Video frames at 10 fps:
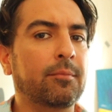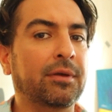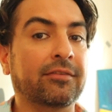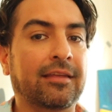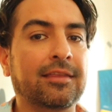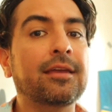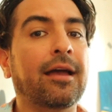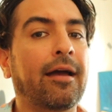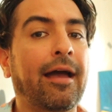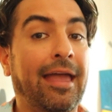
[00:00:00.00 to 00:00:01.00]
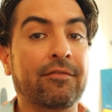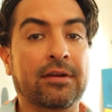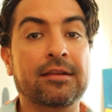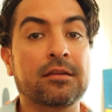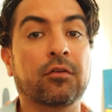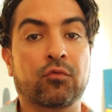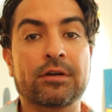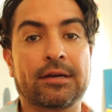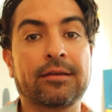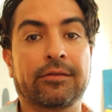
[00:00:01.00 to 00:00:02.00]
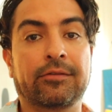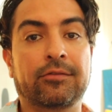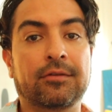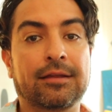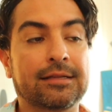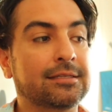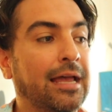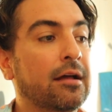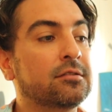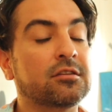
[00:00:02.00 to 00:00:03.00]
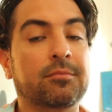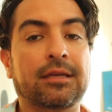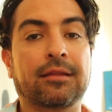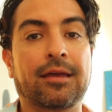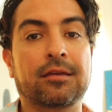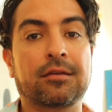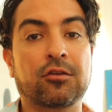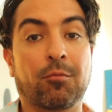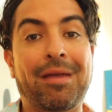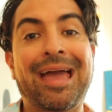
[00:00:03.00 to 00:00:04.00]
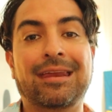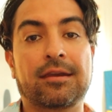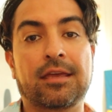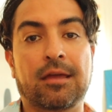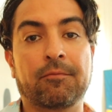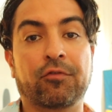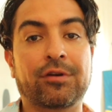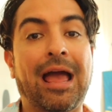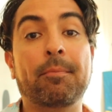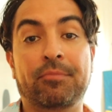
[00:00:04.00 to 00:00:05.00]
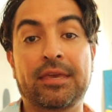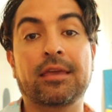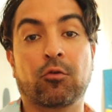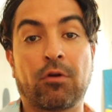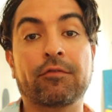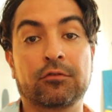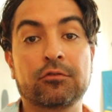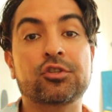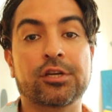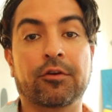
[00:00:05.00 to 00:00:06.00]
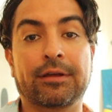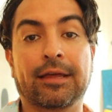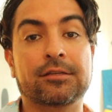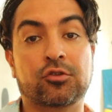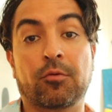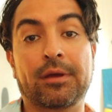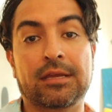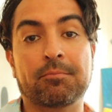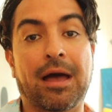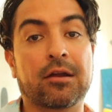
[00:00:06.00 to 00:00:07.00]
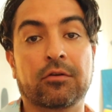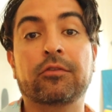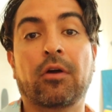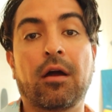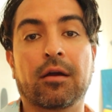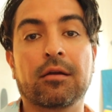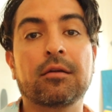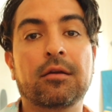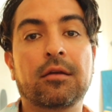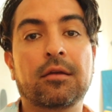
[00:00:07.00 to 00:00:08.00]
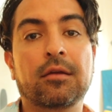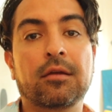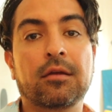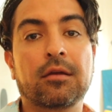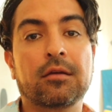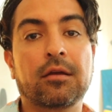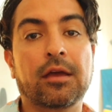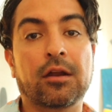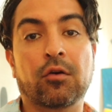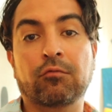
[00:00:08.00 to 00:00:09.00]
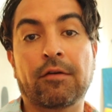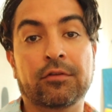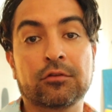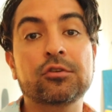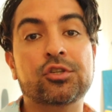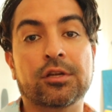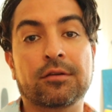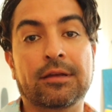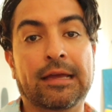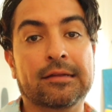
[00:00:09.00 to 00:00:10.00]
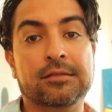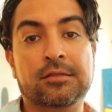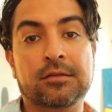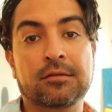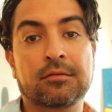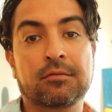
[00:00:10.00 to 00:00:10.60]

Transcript: Because I think I have an idea of what it is. And it sounds to me like you're mad at him for not being a revolutionary like so many moderns are. A revolution against